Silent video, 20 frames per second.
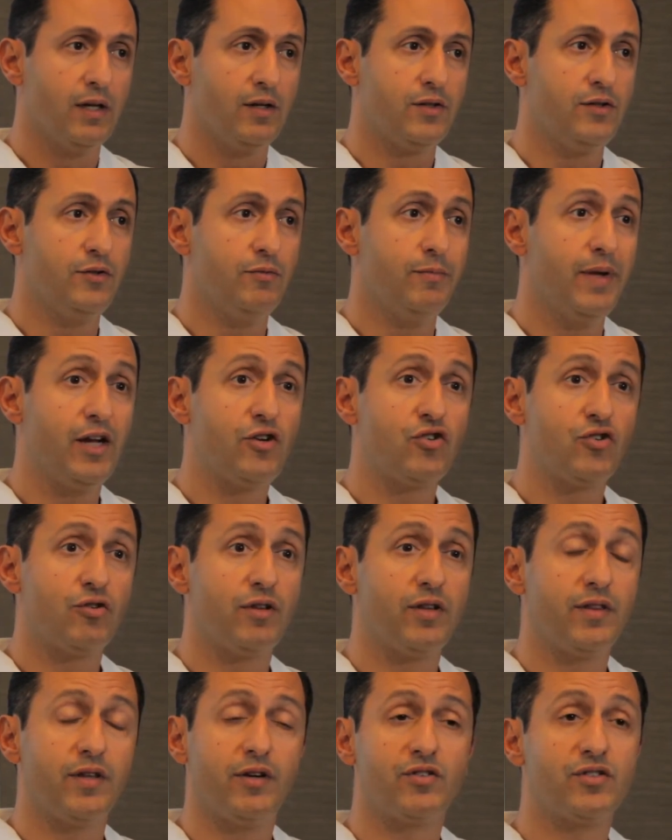to make sure
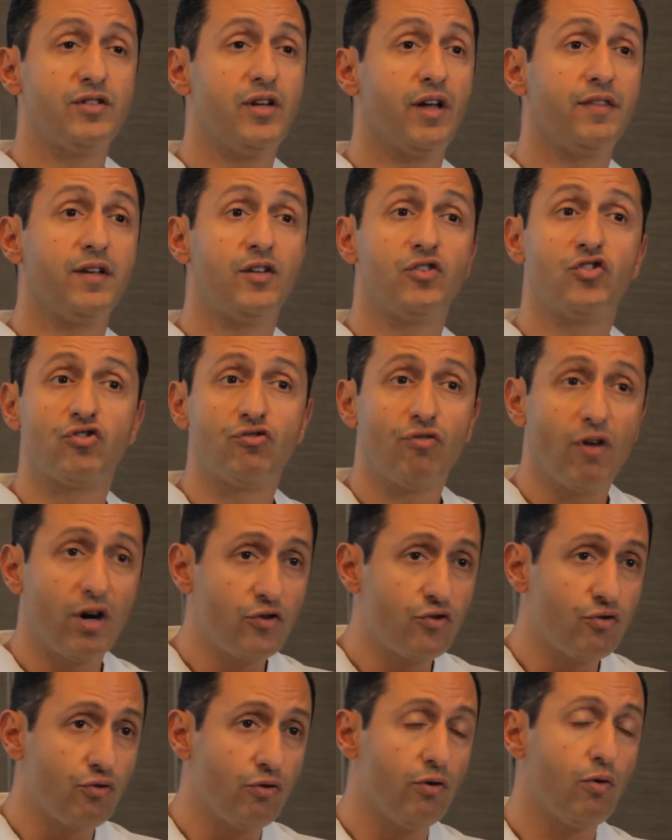that there's nothing
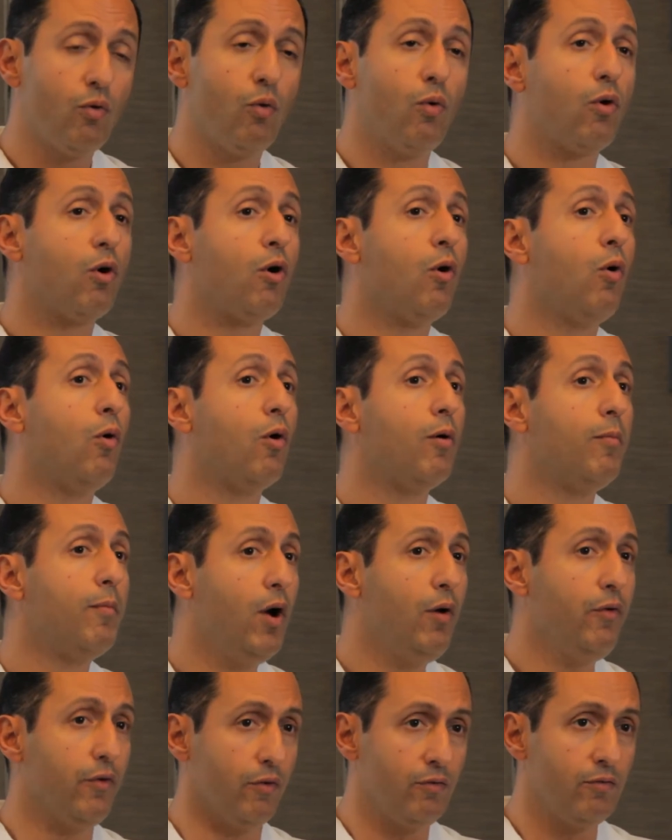structural or
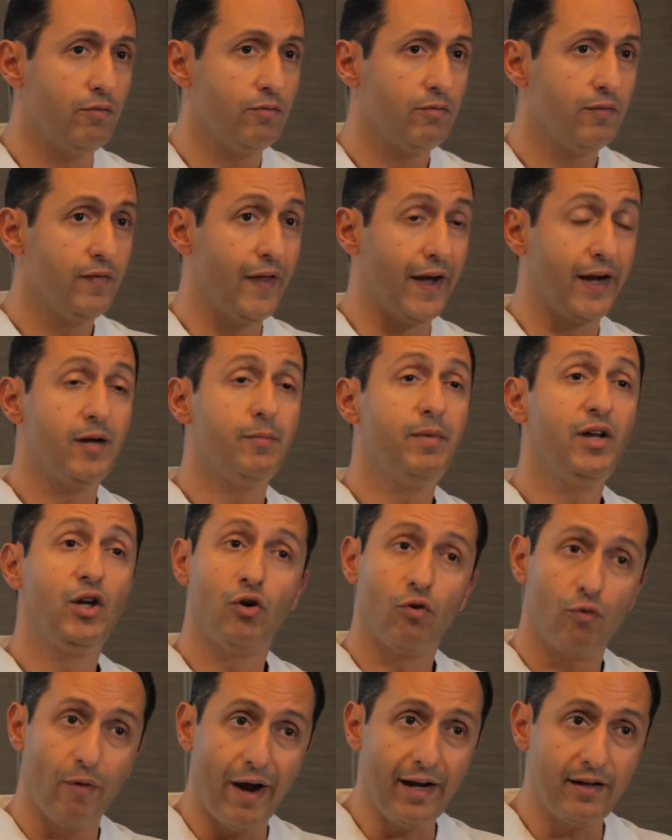hormonal that could be
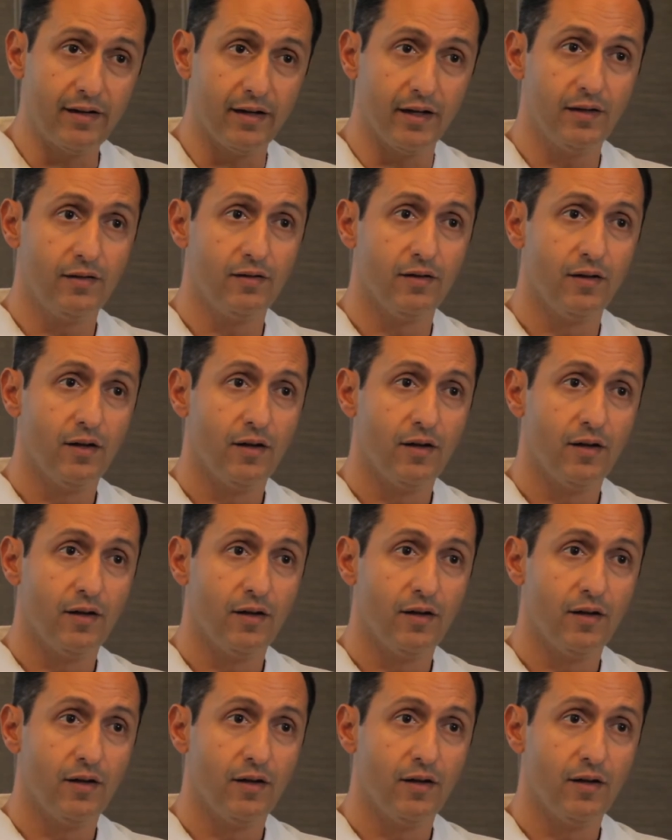corrected